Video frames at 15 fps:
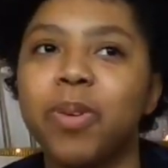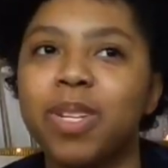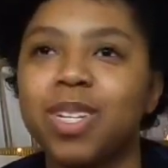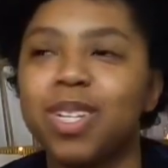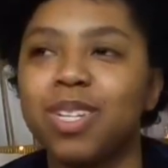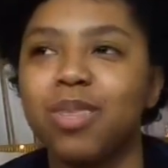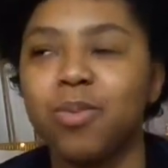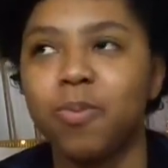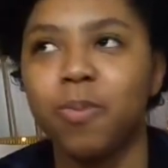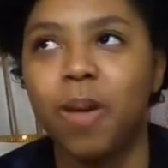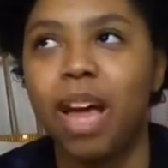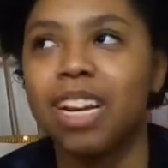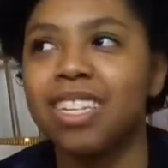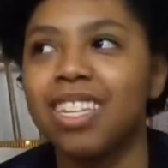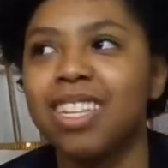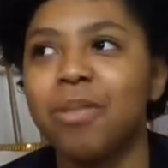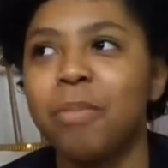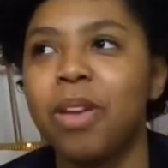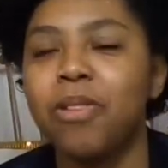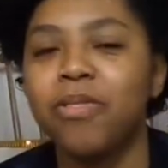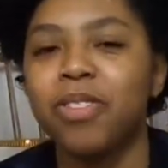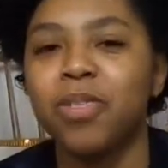which is honestly the
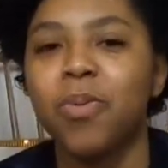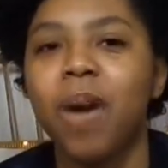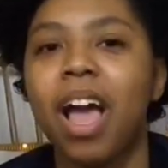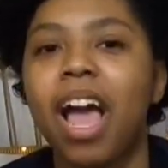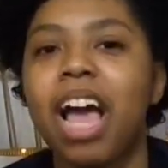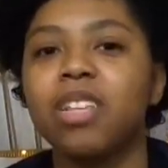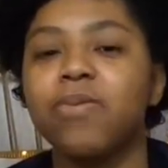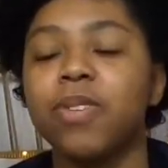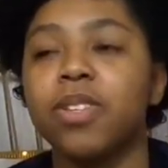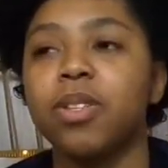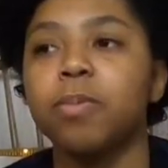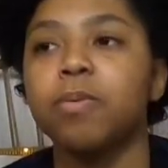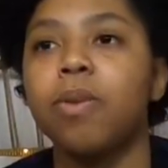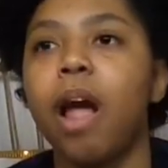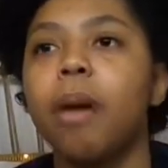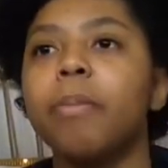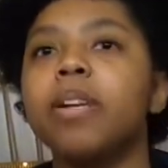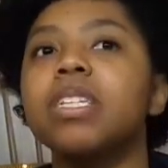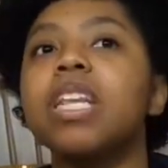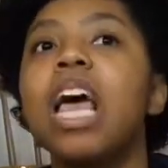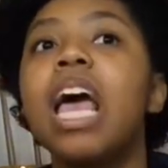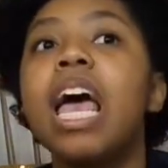main reason why I ask for
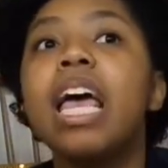subscribers.